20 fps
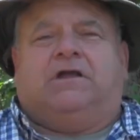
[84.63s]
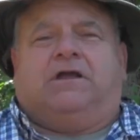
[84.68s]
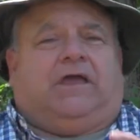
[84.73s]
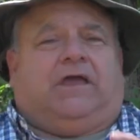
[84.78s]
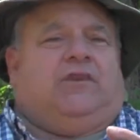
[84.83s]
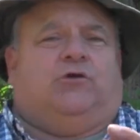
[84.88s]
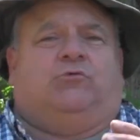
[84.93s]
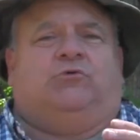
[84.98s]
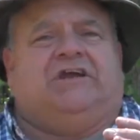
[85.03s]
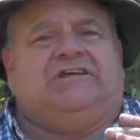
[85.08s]

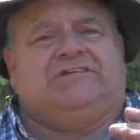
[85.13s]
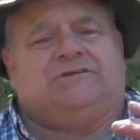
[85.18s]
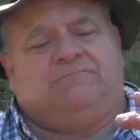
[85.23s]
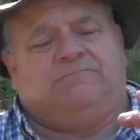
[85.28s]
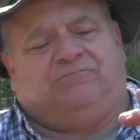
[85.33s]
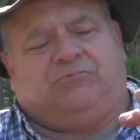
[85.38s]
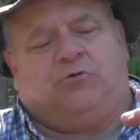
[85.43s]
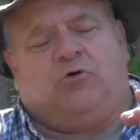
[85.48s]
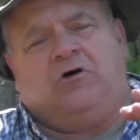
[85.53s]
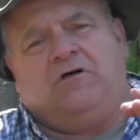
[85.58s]
And the
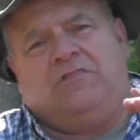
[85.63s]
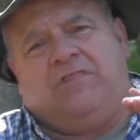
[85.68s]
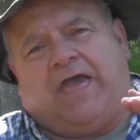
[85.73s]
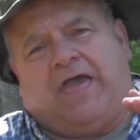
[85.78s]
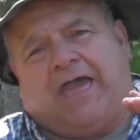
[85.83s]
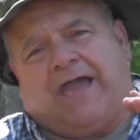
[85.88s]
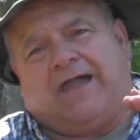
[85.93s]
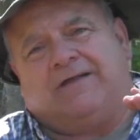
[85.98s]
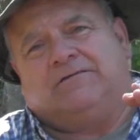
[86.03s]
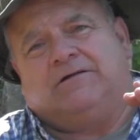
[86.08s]
reason for
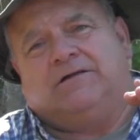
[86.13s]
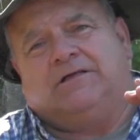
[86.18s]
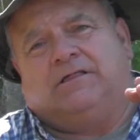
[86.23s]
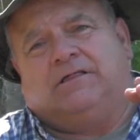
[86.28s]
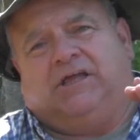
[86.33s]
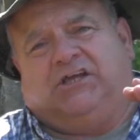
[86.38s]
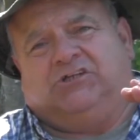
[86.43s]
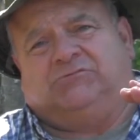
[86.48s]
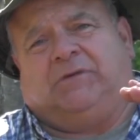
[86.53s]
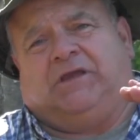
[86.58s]
that
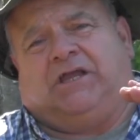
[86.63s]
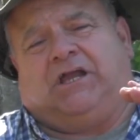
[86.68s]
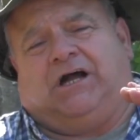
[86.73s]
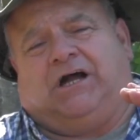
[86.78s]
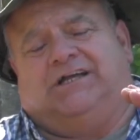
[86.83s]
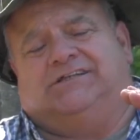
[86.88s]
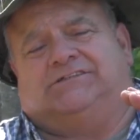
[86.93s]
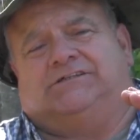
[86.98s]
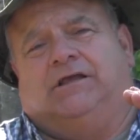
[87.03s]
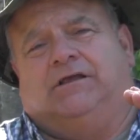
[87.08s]
is
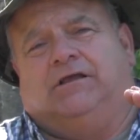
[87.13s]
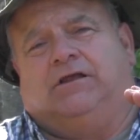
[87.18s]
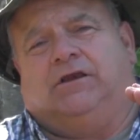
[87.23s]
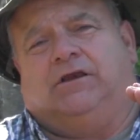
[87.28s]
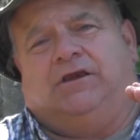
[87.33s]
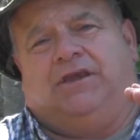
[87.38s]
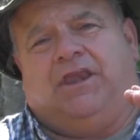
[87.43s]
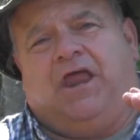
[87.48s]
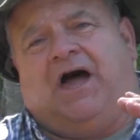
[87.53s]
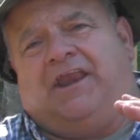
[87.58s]
because
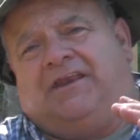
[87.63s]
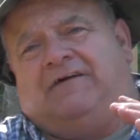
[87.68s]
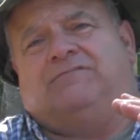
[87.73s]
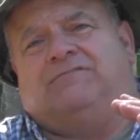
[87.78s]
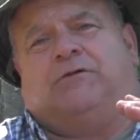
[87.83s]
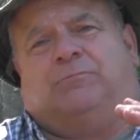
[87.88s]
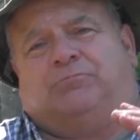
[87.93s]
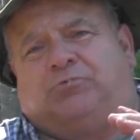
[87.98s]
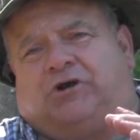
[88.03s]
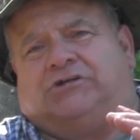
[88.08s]
none
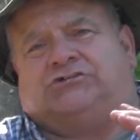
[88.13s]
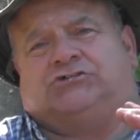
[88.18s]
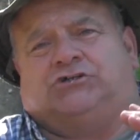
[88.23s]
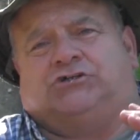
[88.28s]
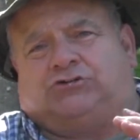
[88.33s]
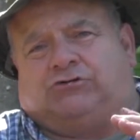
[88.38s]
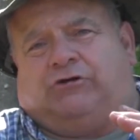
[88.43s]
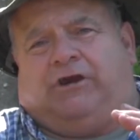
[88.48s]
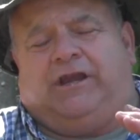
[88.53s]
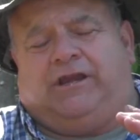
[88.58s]
of the pressure
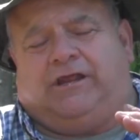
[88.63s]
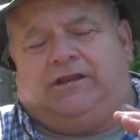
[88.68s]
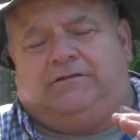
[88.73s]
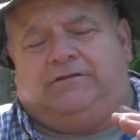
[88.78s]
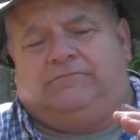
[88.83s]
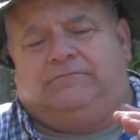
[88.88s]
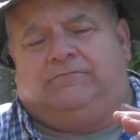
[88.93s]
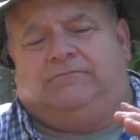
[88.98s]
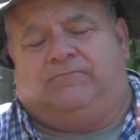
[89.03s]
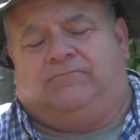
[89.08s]
treated
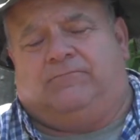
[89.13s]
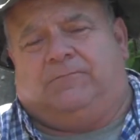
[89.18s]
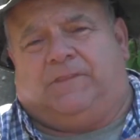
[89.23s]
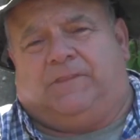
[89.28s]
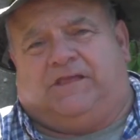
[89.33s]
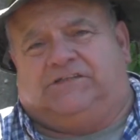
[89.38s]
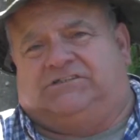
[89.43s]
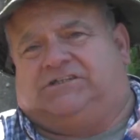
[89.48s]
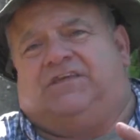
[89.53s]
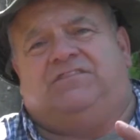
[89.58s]

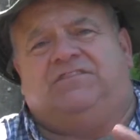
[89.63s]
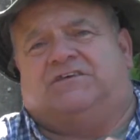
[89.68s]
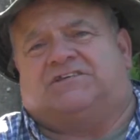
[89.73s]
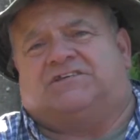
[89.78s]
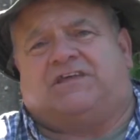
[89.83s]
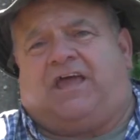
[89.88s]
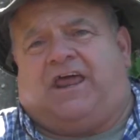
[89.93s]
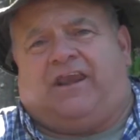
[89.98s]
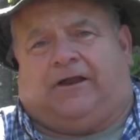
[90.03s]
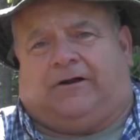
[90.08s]
is in the
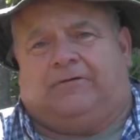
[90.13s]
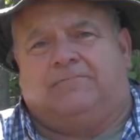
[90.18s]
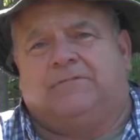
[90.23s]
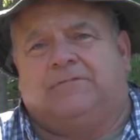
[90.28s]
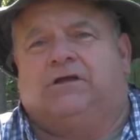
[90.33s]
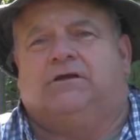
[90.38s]
center.